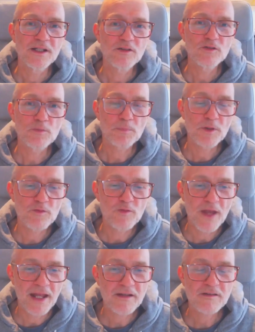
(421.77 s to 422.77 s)
to
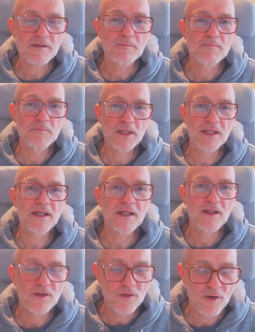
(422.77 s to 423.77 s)
prevent
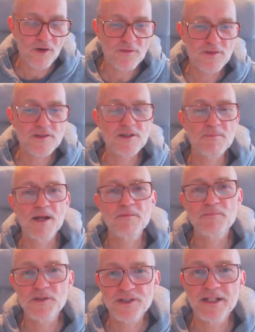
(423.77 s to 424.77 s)
being nervous about
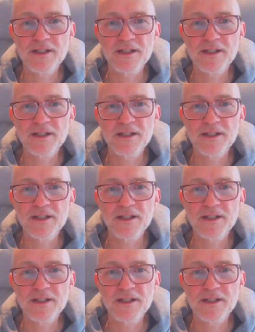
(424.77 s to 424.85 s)
presenting